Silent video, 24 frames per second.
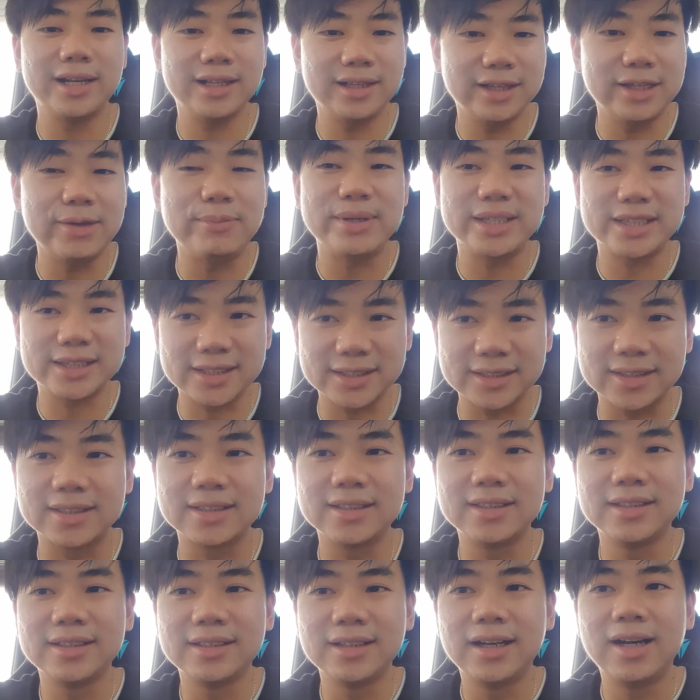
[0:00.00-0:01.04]
Limited,
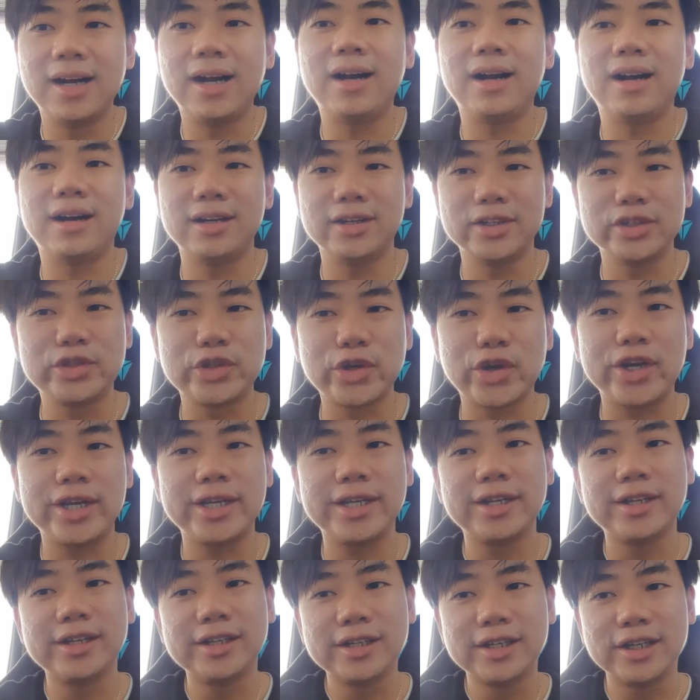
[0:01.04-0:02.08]
a
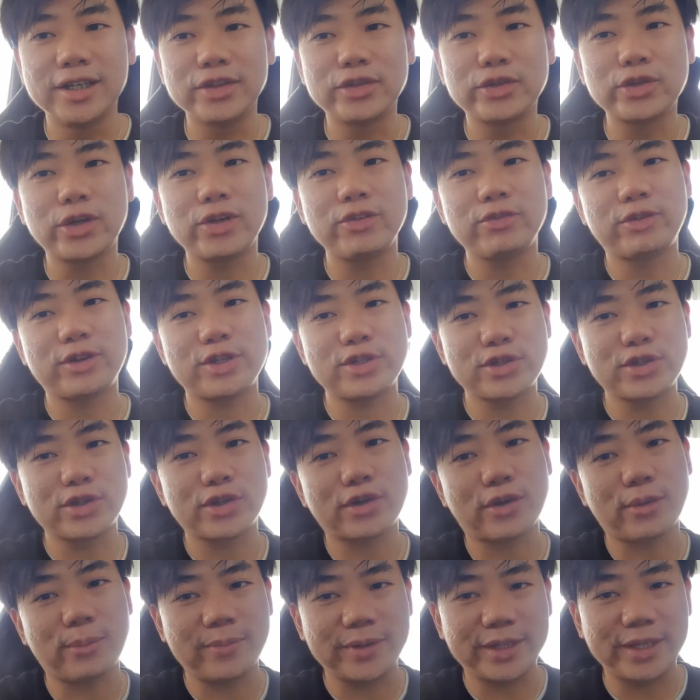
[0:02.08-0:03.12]
joint venture
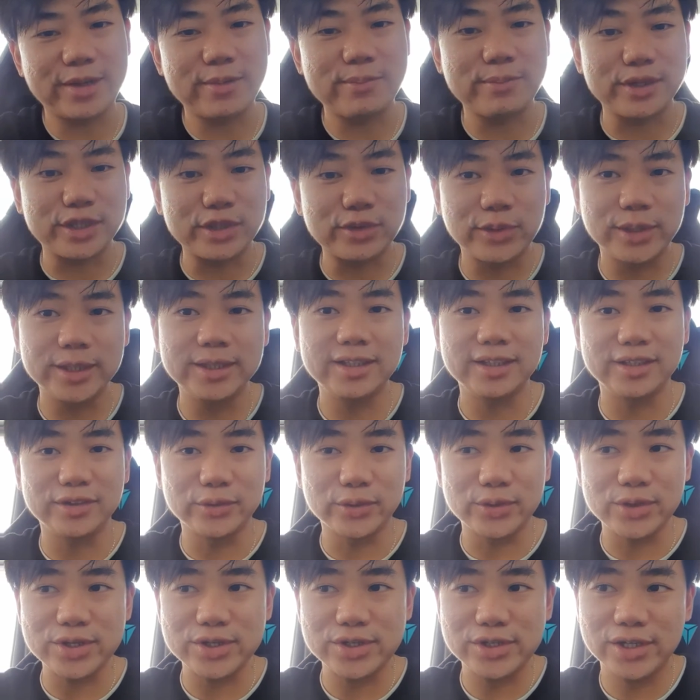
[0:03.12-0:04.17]
company between
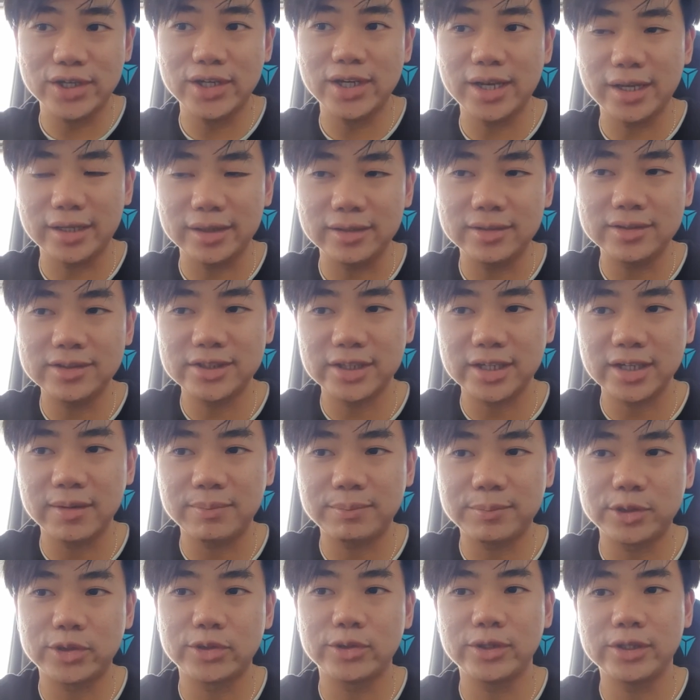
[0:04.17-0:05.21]
Indonesia and
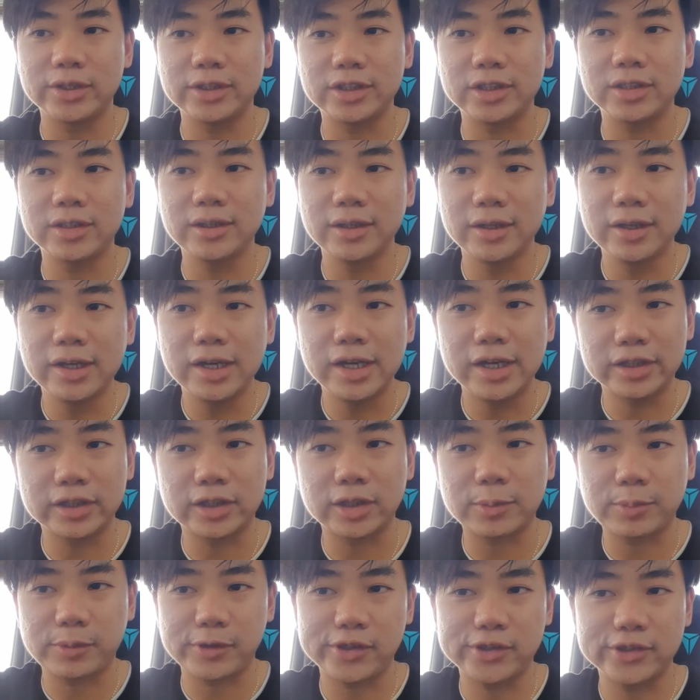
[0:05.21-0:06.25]
Singapore and
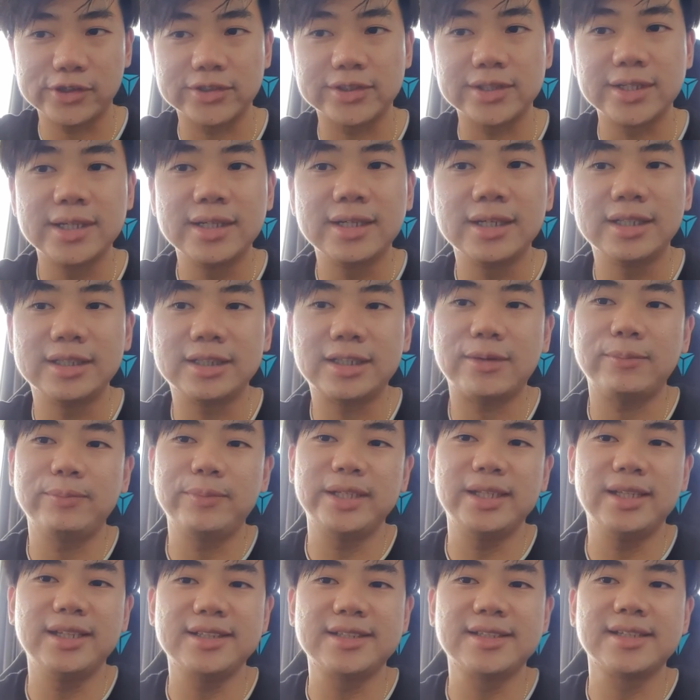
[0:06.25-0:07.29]
entrepreneurs
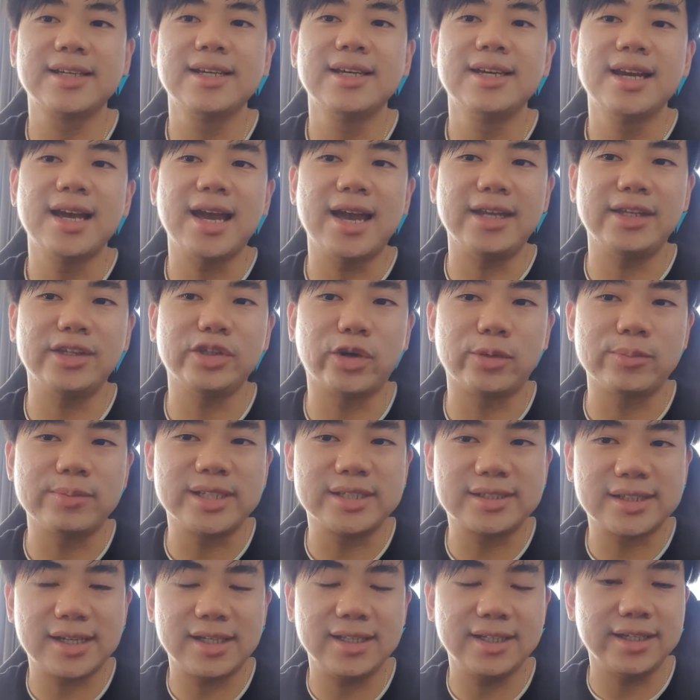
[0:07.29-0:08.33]
established and
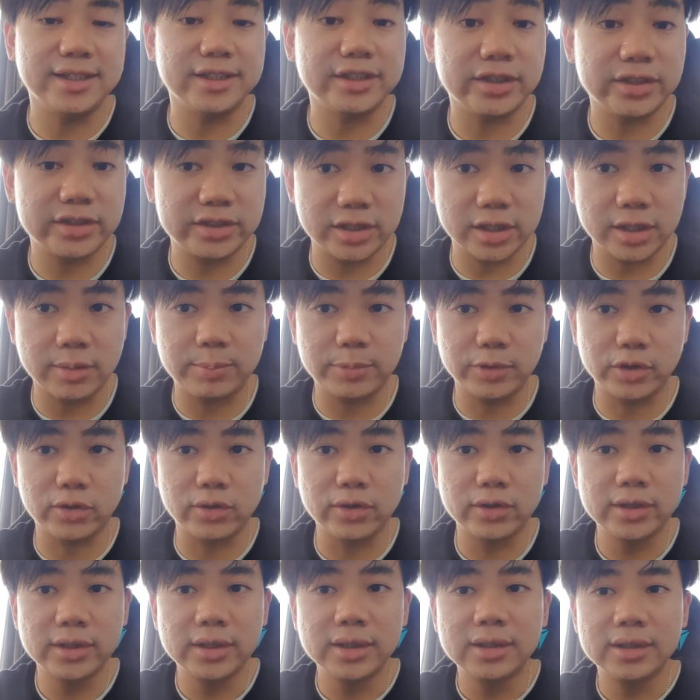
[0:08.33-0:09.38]
domiciled in Singapore.
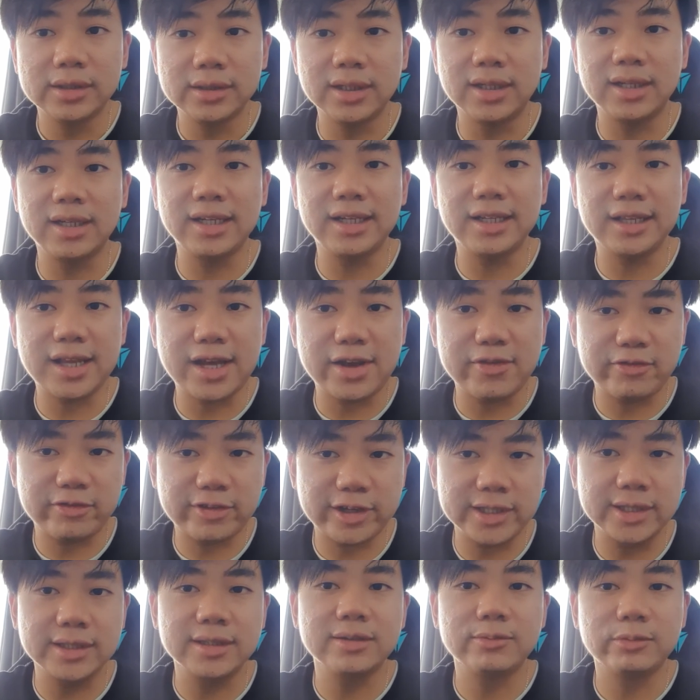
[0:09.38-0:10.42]
The
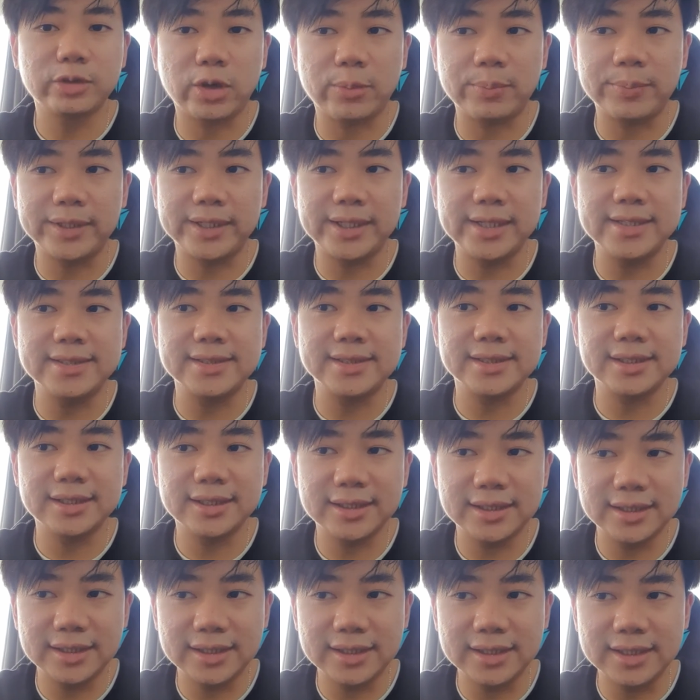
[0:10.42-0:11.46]
relevant companies
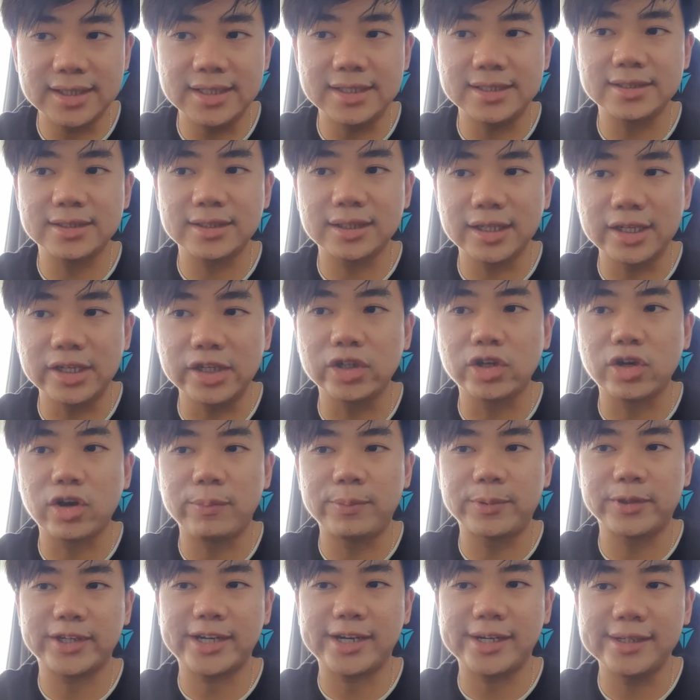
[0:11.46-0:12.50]
is
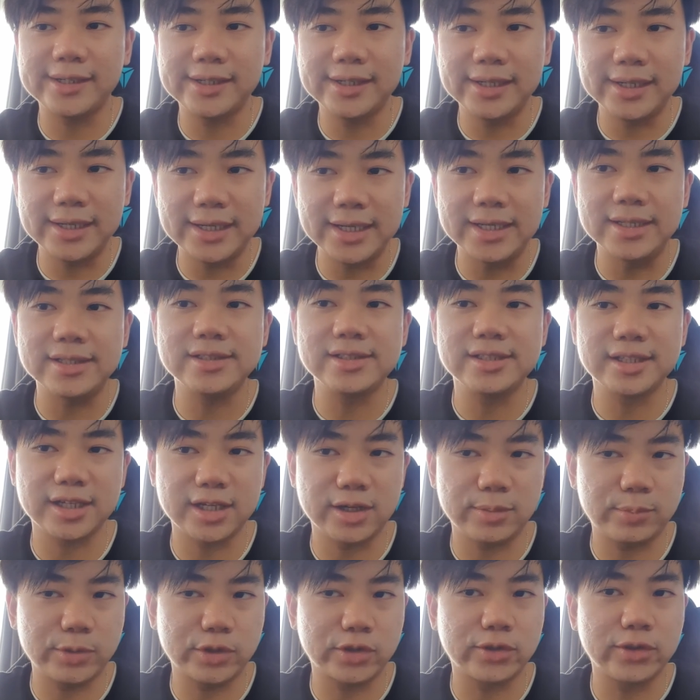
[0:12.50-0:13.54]
incorporated in
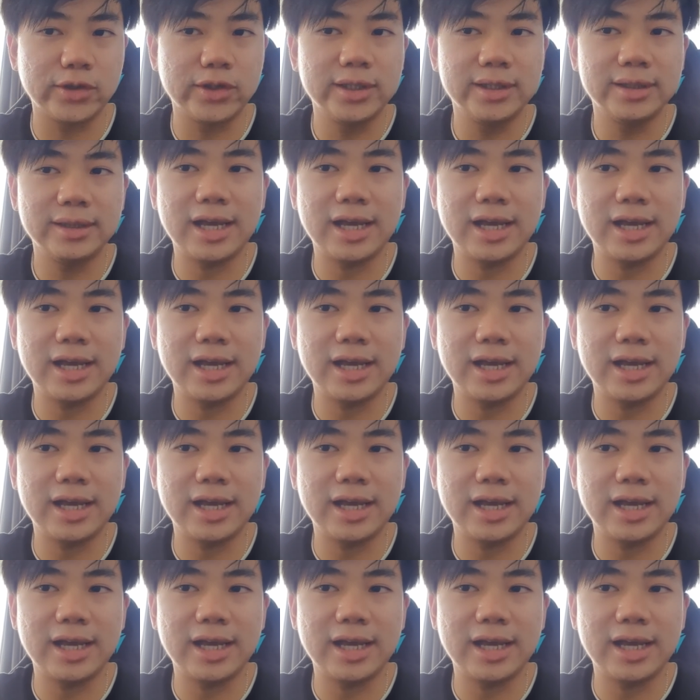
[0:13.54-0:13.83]
Singapore.